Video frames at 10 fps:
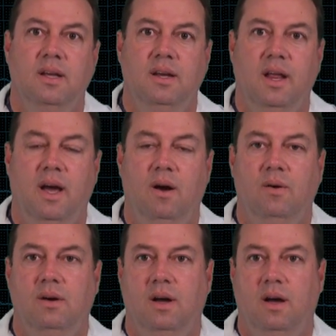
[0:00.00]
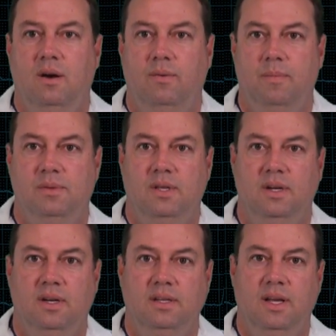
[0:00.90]
now uh, are
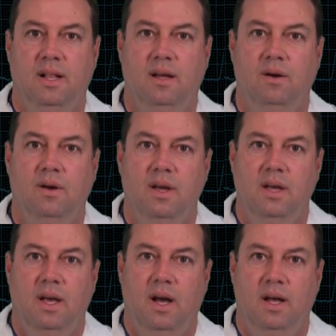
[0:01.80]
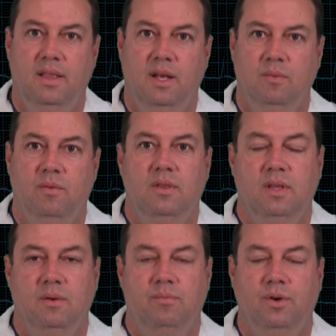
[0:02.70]
represented in yellow. Uh, and then
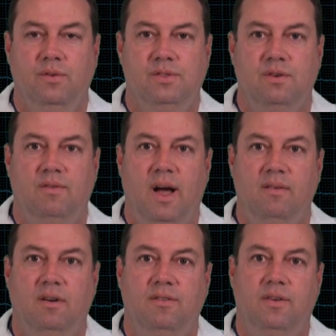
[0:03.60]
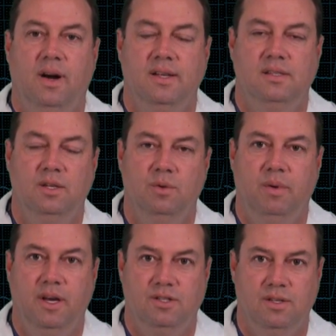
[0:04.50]
the improved survival for ICU
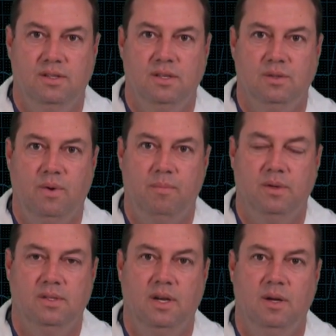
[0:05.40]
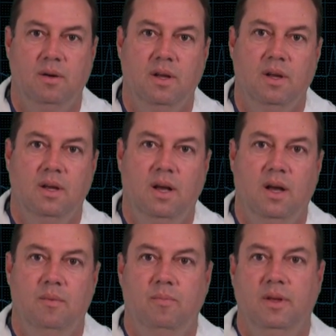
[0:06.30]
patients is represented
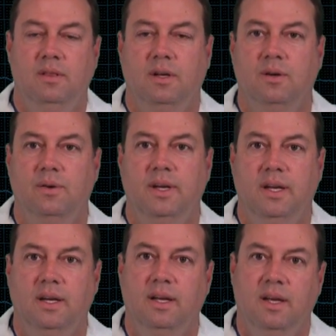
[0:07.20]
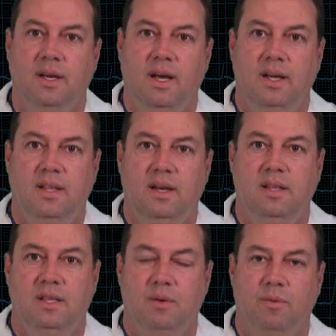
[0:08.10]
um, in the green. And then
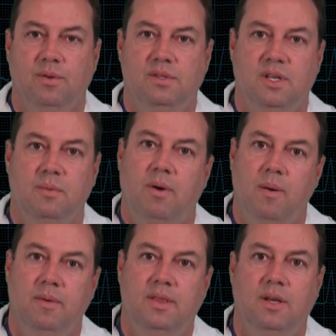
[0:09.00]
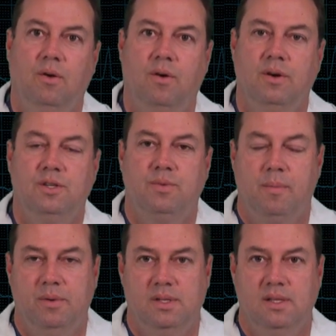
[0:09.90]
in the emergency department, the orange
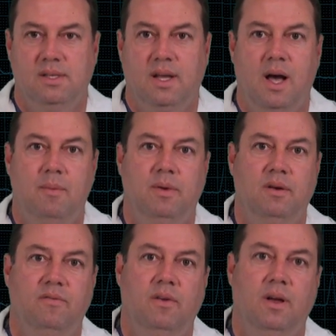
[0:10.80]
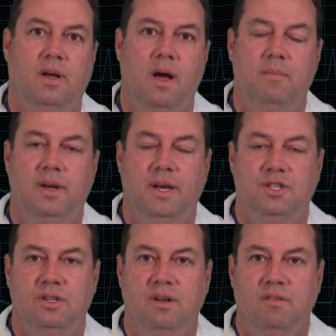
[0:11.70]
represents a, combi a
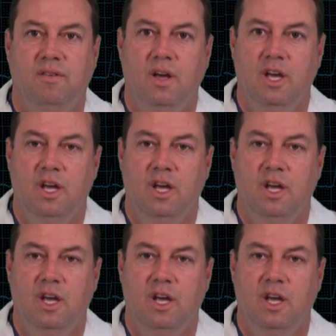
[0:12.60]
combination of